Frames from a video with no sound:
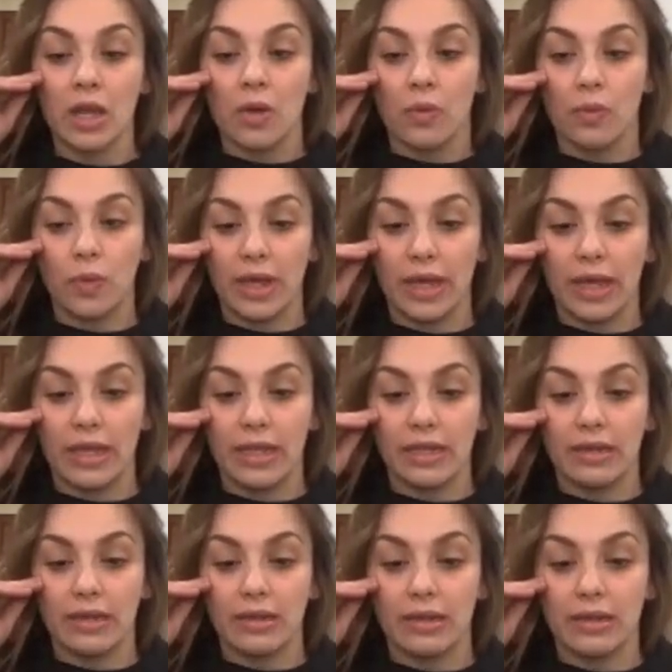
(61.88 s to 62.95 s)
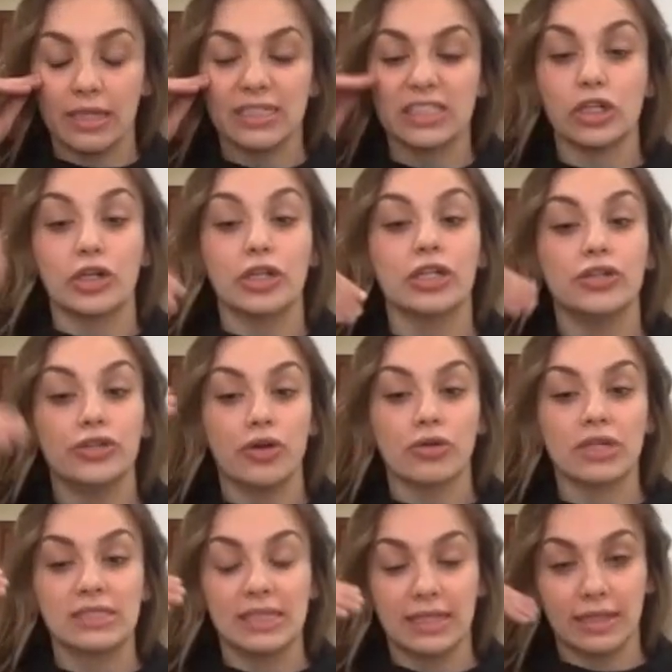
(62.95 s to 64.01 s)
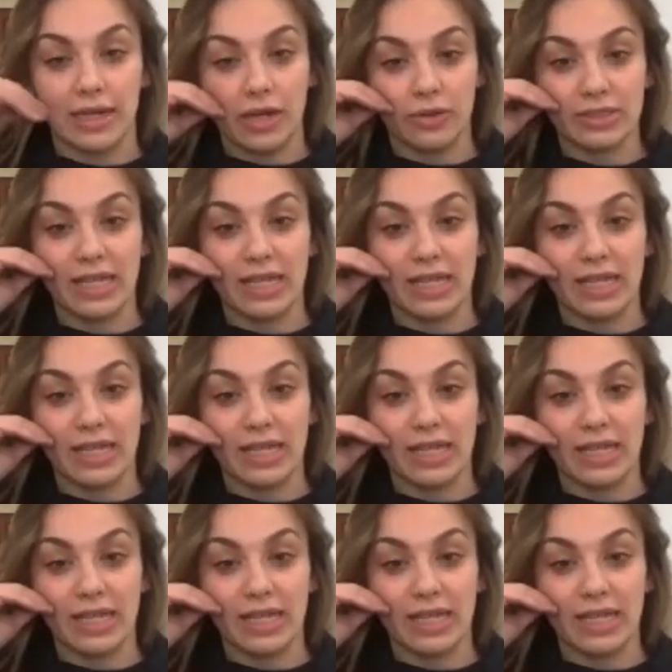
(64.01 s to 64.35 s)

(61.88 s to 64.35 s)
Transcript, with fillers: when I started noticing that I was